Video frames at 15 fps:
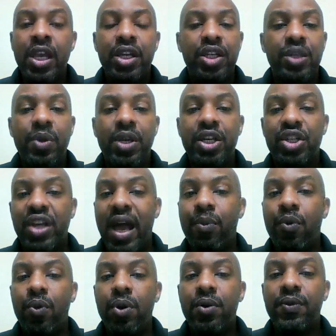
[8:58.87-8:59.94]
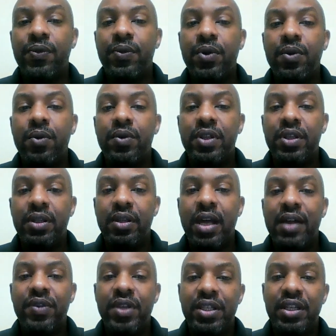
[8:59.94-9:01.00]
She's been a chaperone for
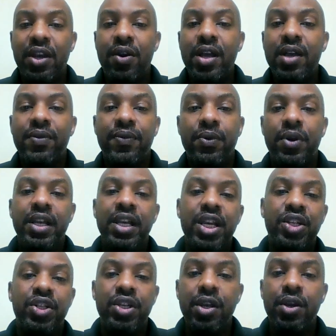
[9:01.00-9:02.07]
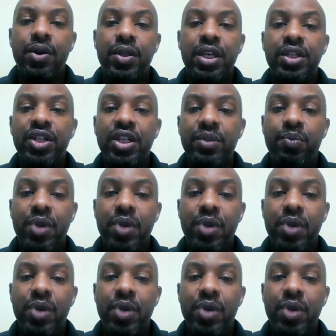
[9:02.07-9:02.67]
this area for each year that she's